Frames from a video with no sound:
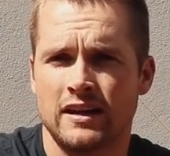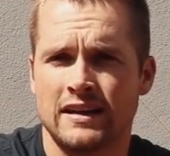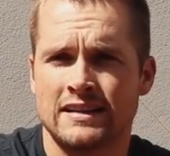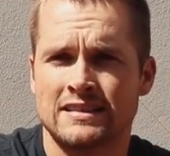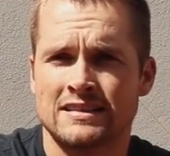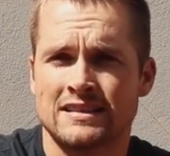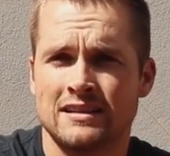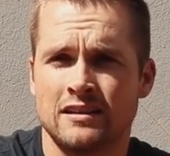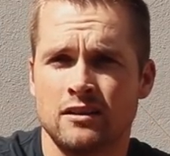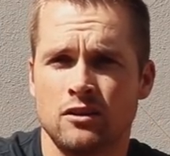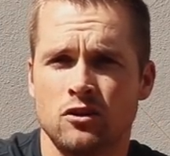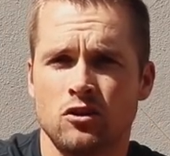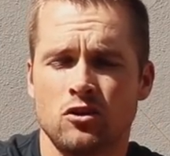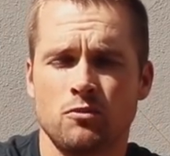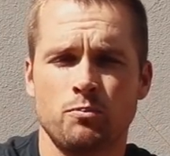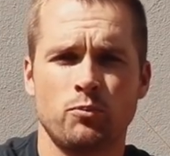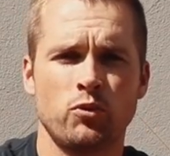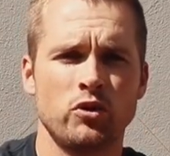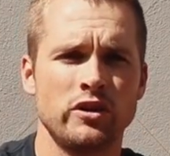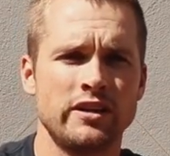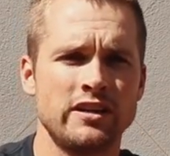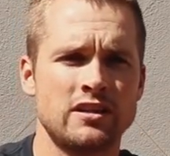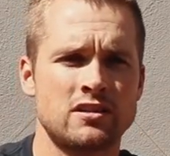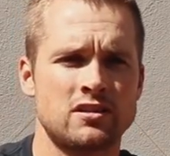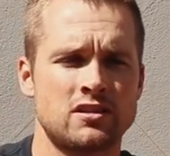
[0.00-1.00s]
It's going to look
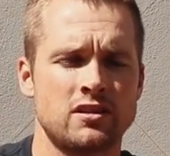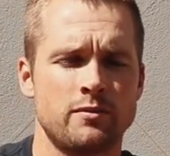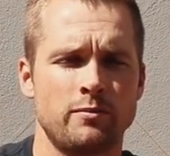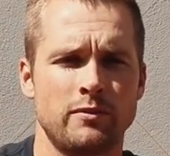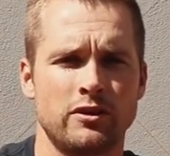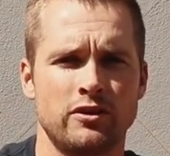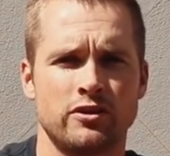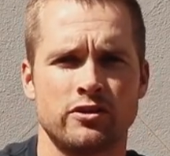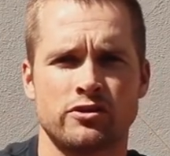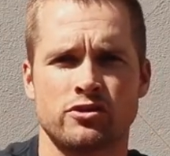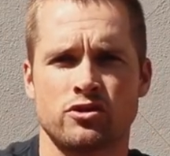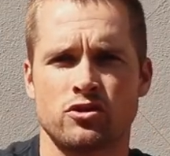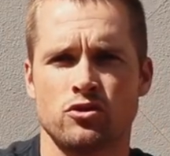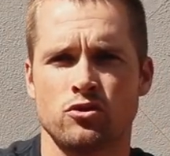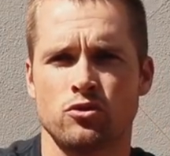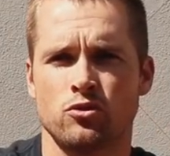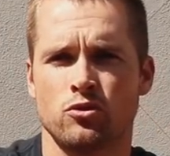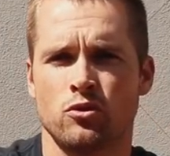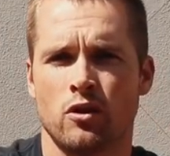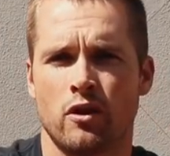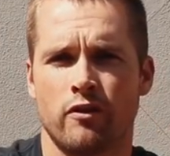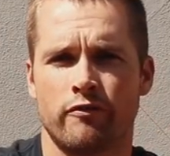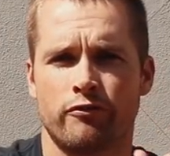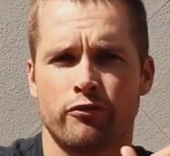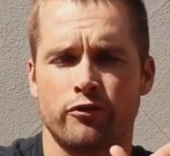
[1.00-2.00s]
pretty similar
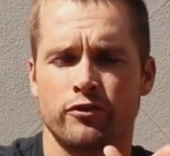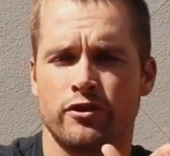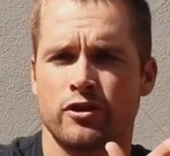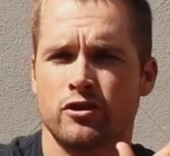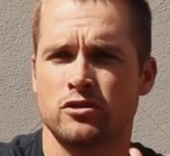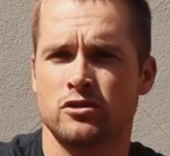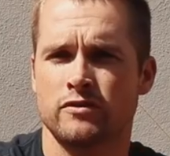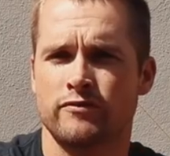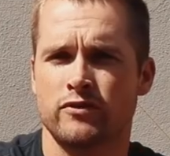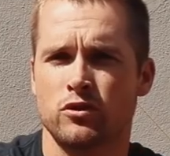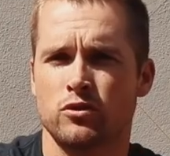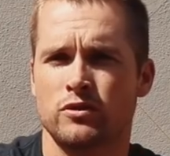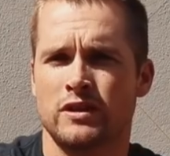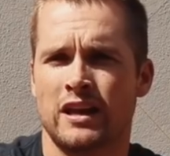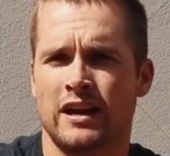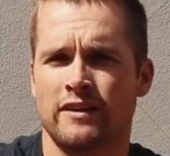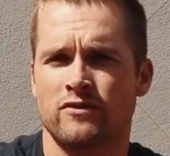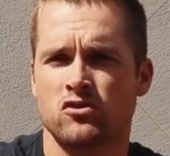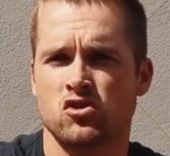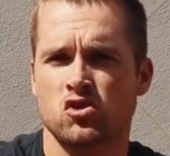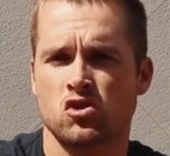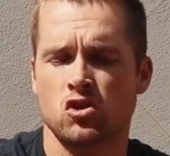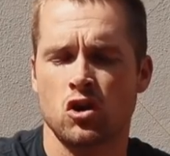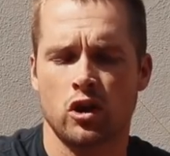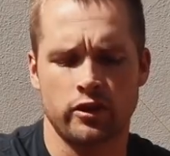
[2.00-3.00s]
to, for those of you that have
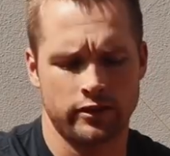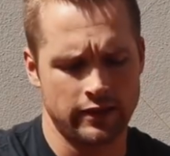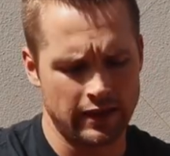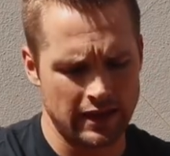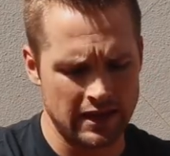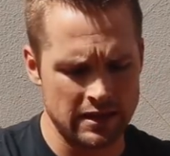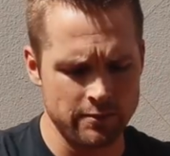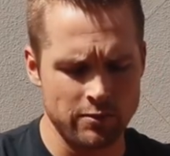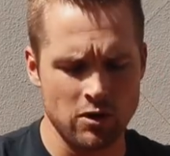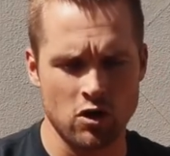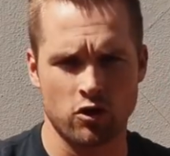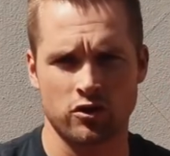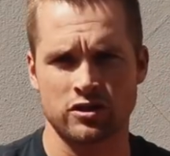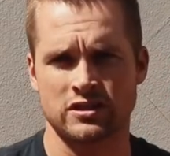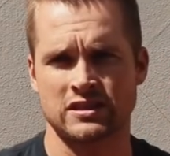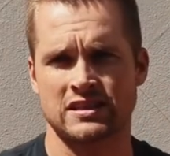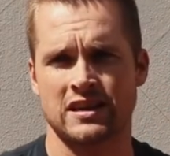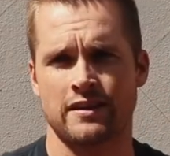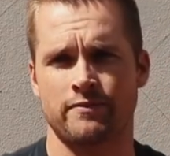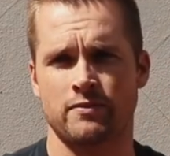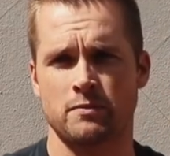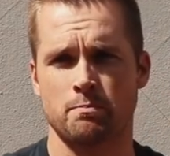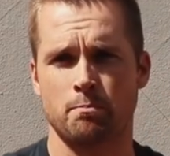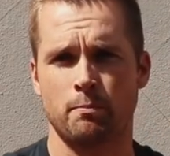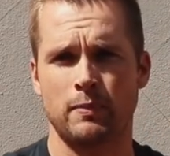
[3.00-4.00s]
shot the
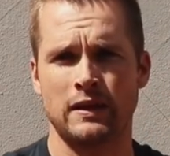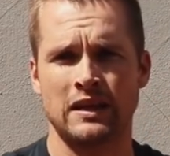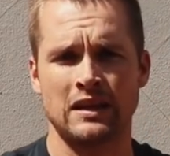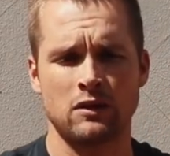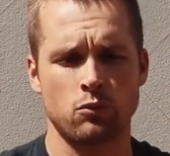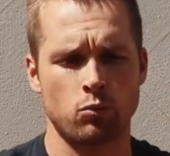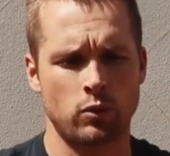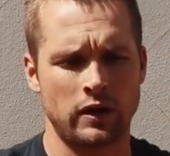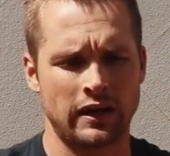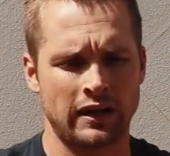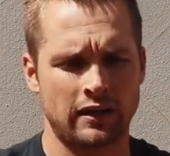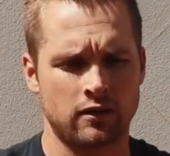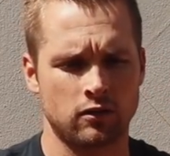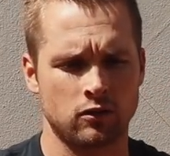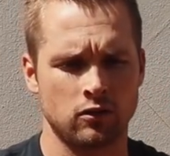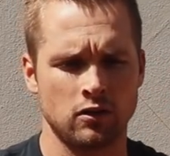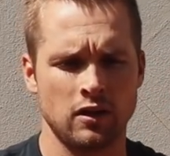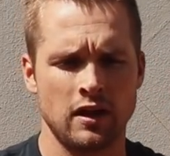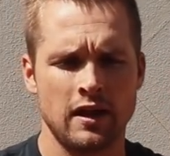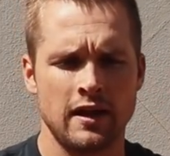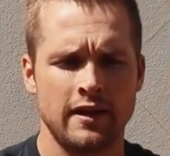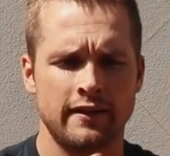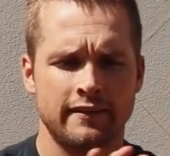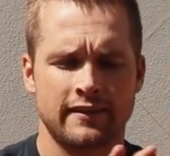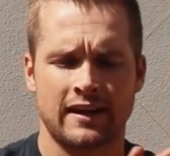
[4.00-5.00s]
EBR7B reticle
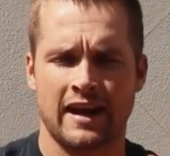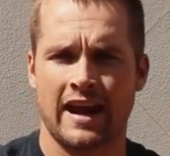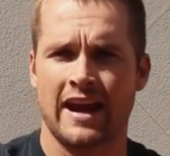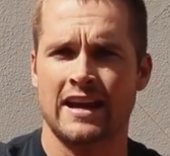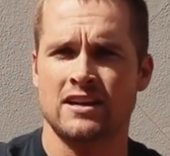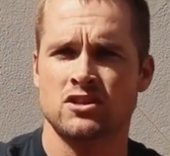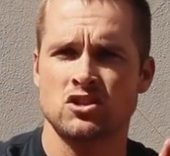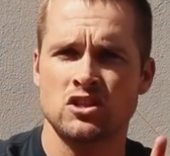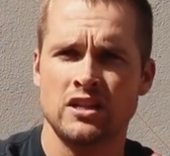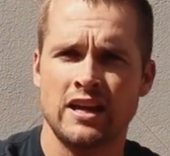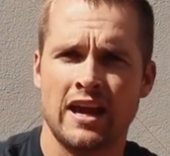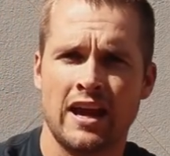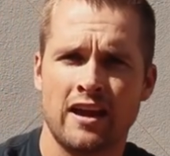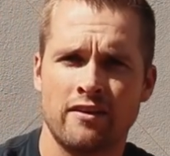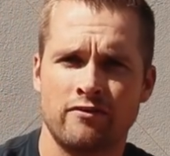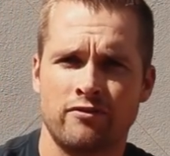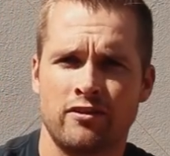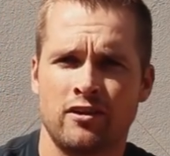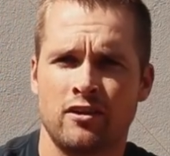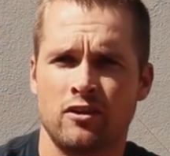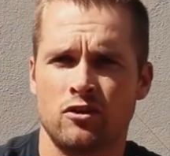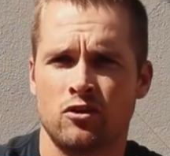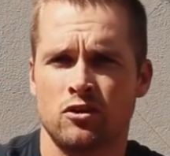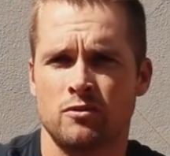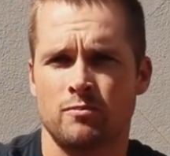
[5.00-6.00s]
that I actually have
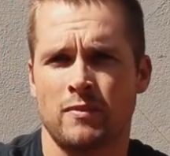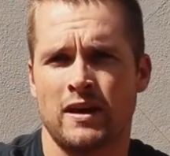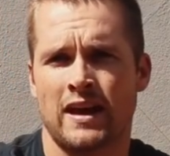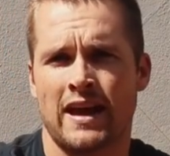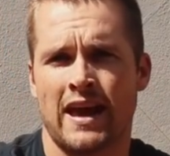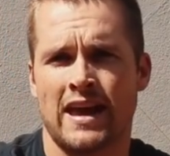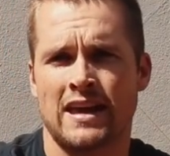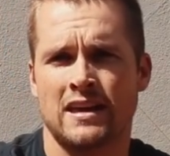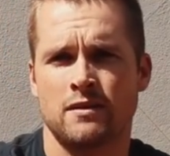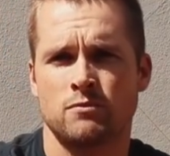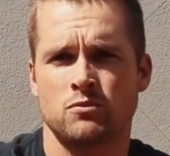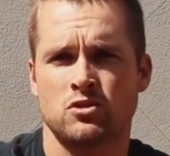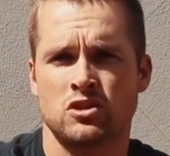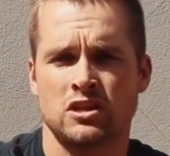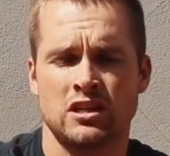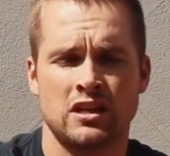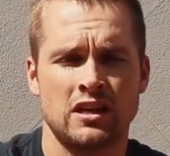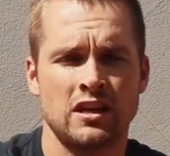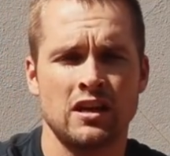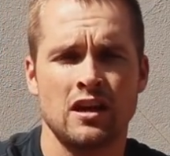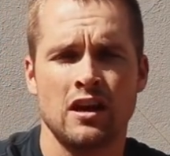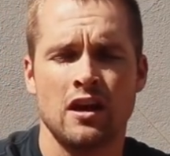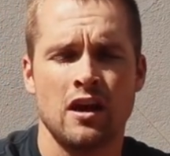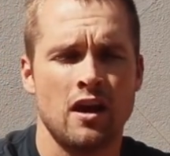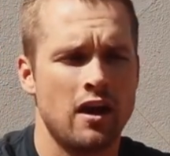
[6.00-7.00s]
here in my
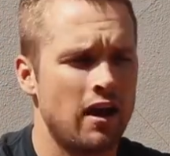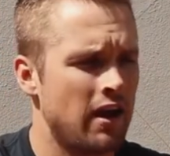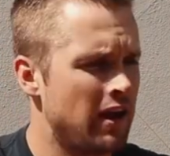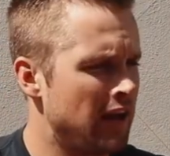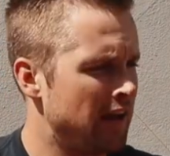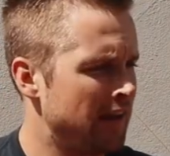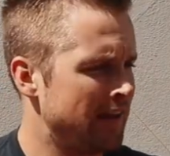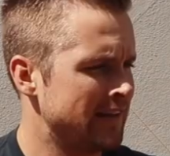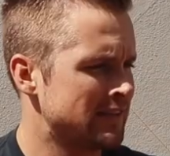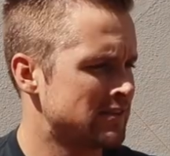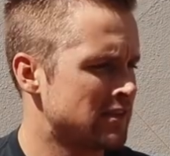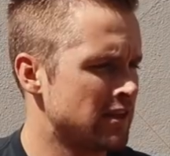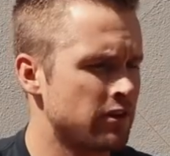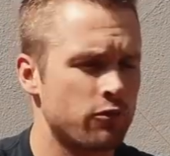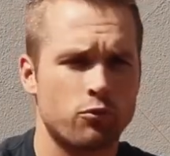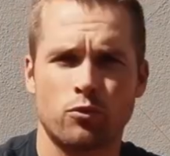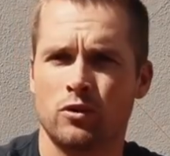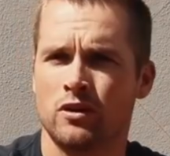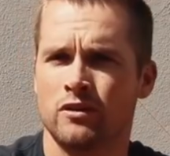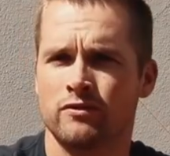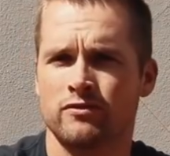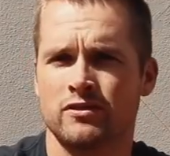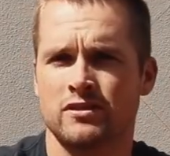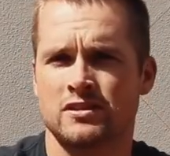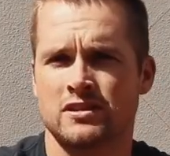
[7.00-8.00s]
AMG. Let's get
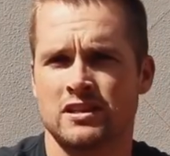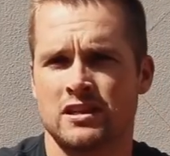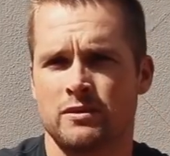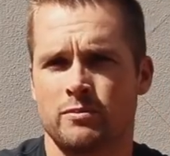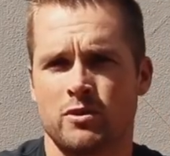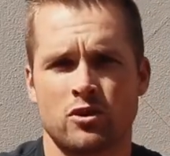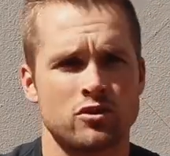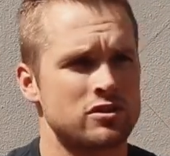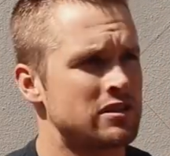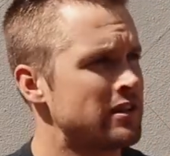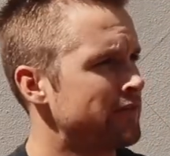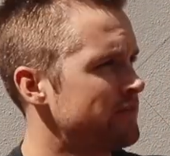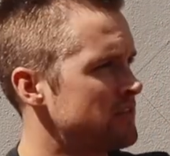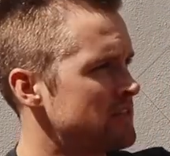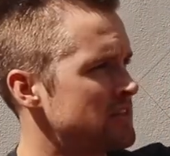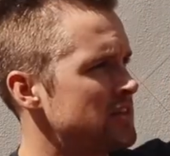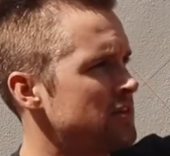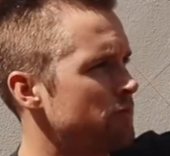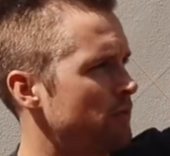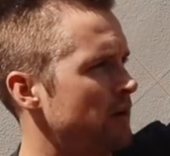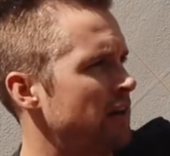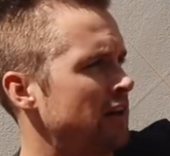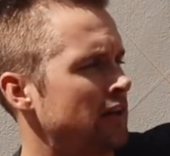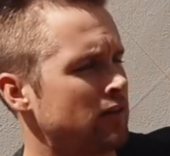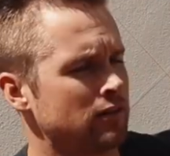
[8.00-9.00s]
rid of this EBR7C
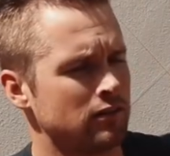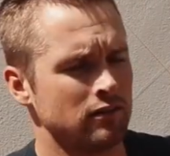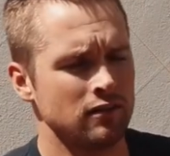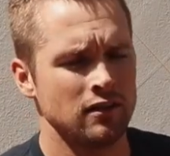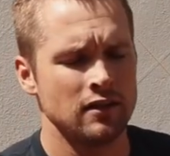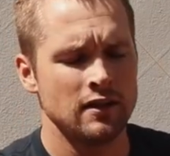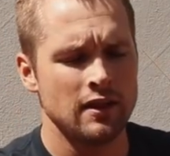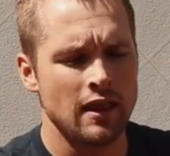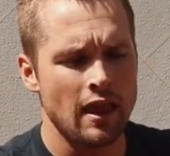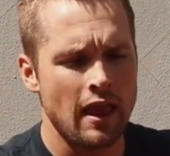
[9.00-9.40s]
reticle.